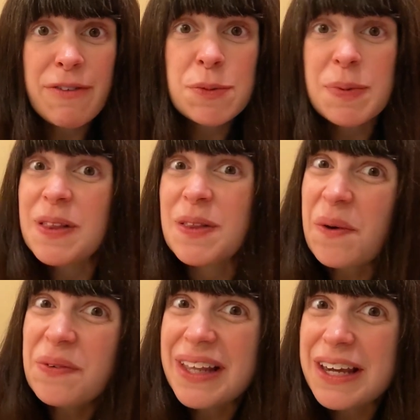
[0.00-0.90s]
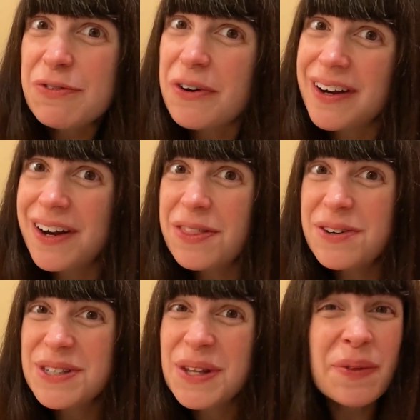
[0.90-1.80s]
have to be lonely for
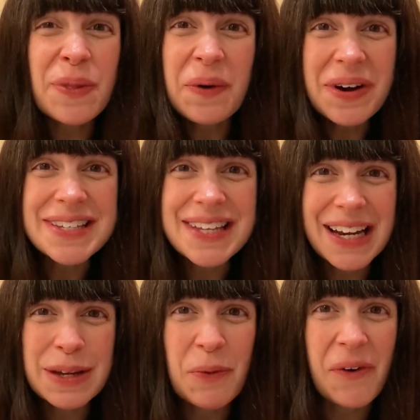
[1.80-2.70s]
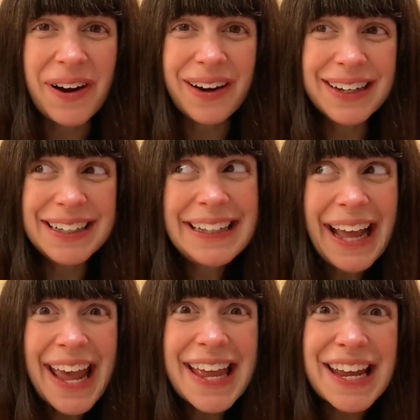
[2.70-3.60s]
another slow Loris anymore.
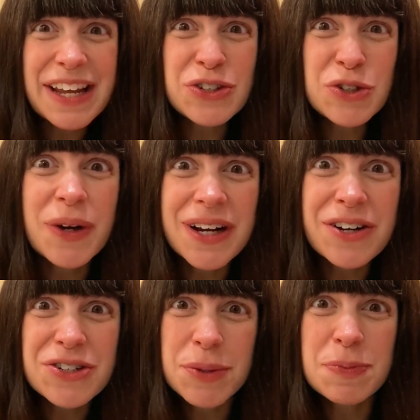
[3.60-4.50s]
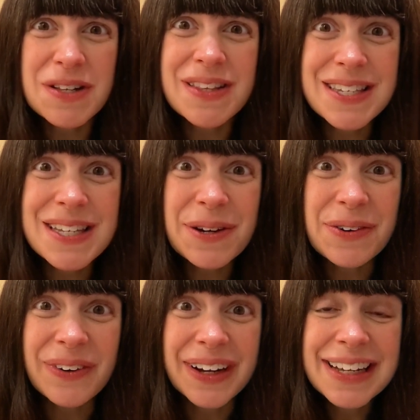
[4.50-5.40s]
And I enjoyed our trip to the
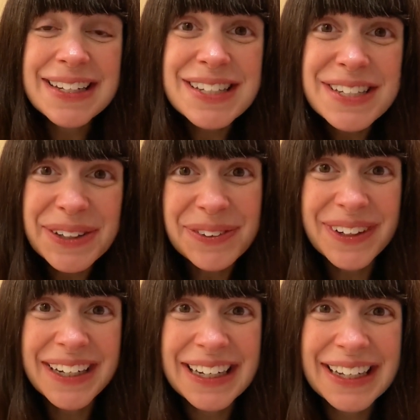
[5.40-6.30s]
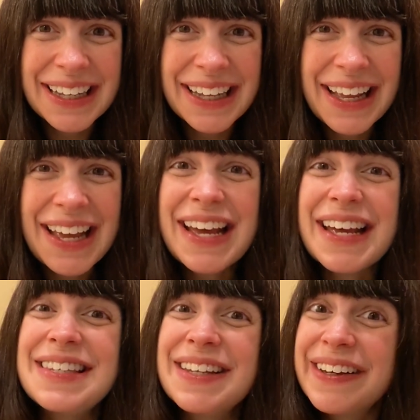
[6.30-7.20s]
zoo. Did you?
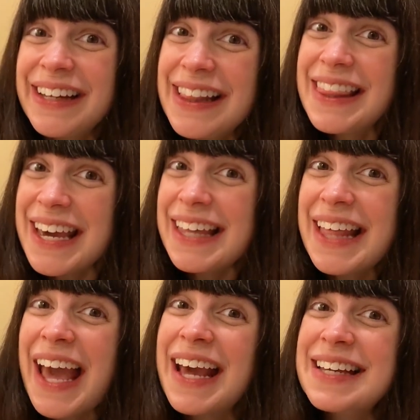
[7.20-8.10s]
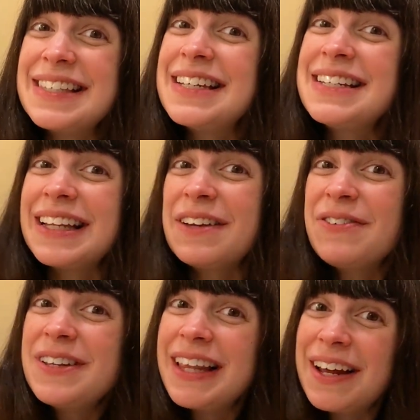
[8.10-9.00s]
It's a good thing that AZ
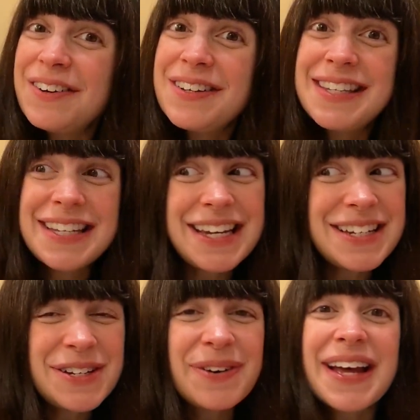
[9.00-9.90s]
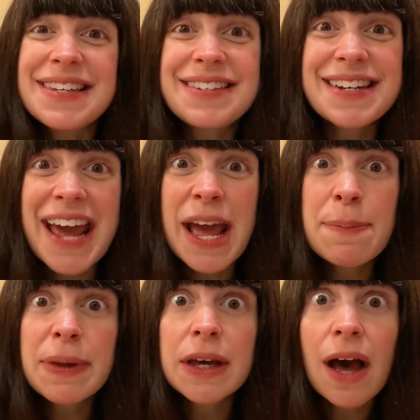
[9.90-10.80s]
delivered the letter Z to us today
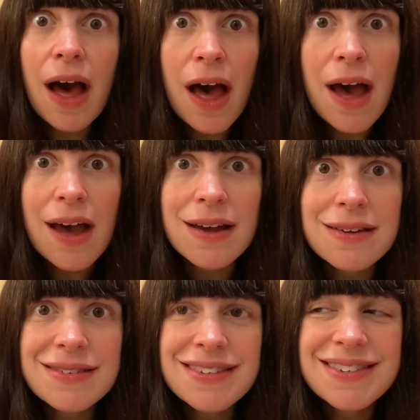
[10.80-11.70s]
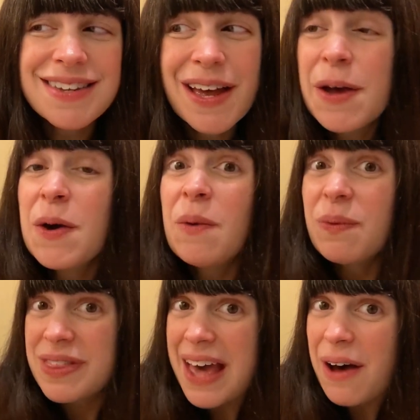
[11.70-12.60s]
because
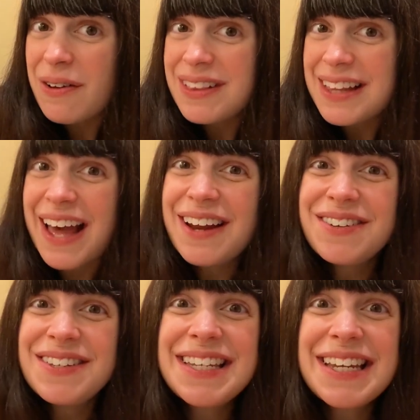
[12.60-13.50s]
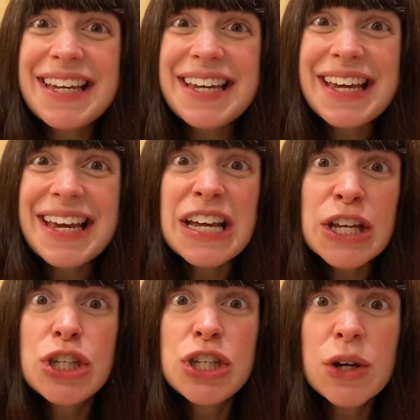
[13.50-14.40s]
without letter
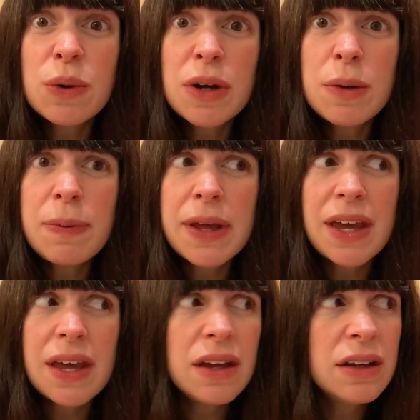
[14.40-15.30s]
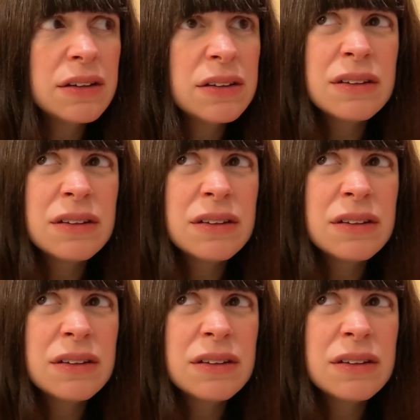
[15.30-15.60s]
Z, zoo would be